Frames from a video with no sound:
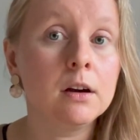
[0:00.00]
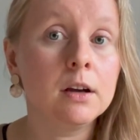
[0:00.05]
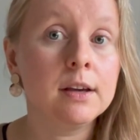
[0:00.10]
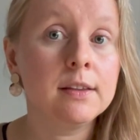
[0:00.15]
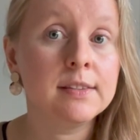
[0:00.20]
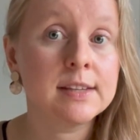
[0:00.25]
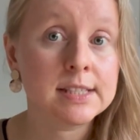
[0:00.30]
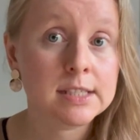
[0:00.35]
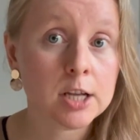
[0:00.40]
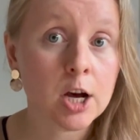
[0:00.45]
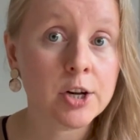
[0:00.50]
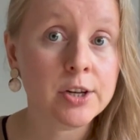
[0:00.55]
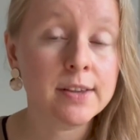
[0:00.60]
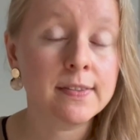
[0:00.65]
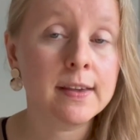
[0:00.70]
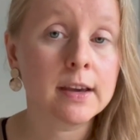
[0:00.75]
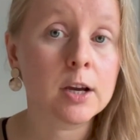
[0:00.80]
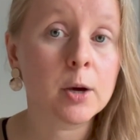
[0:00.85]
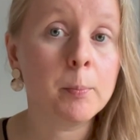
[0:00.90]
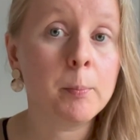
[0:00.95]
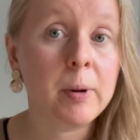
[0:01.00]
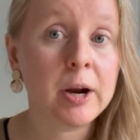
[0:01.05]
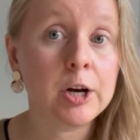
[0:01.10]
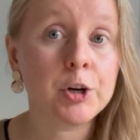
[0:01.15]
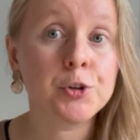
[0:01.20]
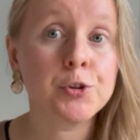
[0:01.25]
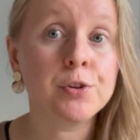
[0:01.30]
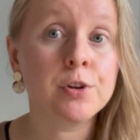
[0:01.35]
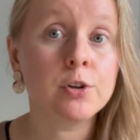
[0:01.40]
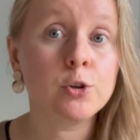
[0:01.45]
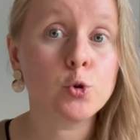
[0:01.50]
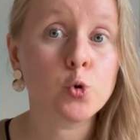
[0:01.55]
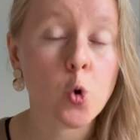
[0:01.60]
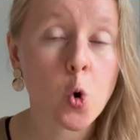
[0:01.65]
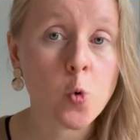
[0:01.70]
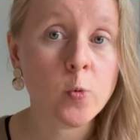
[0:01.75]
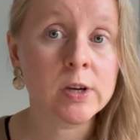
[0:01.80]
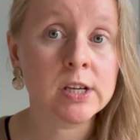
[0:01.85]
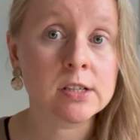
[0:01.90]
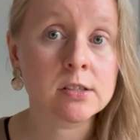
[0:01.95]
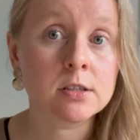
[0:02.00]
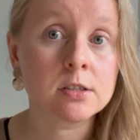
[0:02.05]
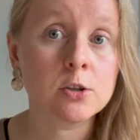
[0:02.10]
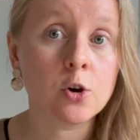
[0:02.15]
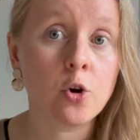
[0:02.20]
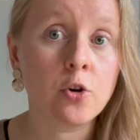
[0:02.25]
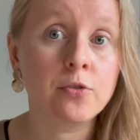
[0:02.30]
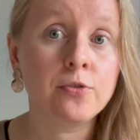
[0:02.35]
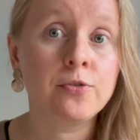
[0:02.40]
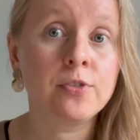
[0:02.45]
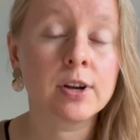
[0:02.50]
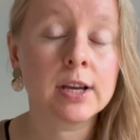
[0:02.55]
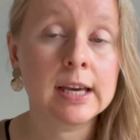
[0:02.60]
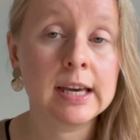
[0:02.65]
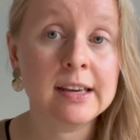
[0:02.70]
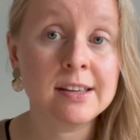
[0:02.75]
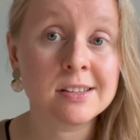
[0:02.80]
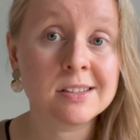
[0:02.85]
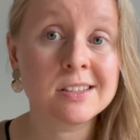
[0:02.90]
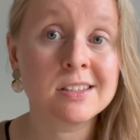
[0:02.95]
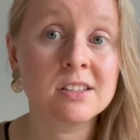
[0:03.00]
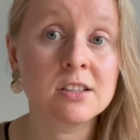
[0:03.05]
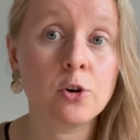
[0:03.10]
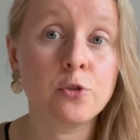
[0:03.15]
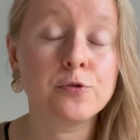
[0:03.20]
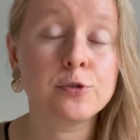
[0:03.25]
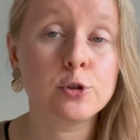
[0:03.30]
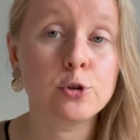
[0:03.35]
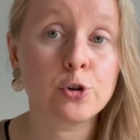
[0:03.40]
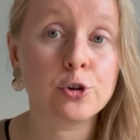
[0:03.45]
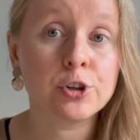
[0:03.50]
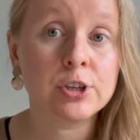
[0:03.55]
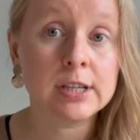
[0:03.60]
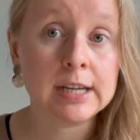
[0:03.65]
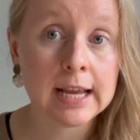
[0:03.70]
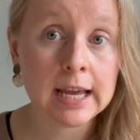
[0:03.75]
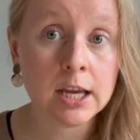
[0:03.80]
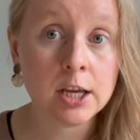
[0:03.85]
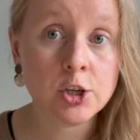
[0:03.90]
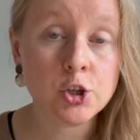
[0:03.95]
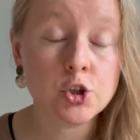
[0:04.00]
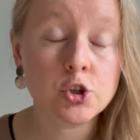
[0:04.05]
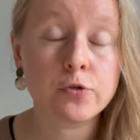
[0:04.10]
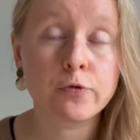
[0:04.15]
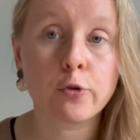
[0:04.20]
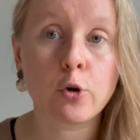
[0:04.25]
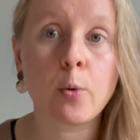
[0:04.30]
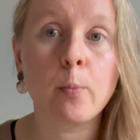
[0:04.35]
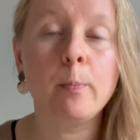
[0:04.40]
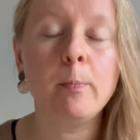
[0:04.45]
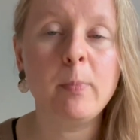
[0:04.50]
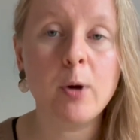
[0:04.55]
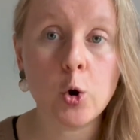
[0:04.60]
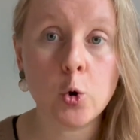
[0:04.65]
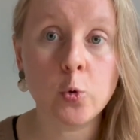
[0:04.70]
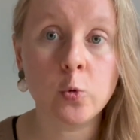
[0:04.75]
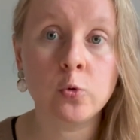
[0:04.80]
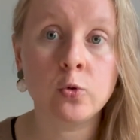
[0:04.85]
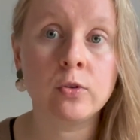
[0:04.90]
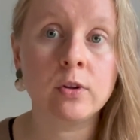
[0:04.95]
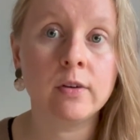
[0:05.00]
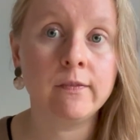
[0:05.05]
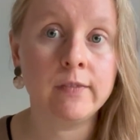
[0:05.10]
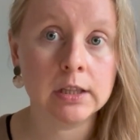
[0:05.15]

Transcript: in the study they compared the drawings of kids of certain age from both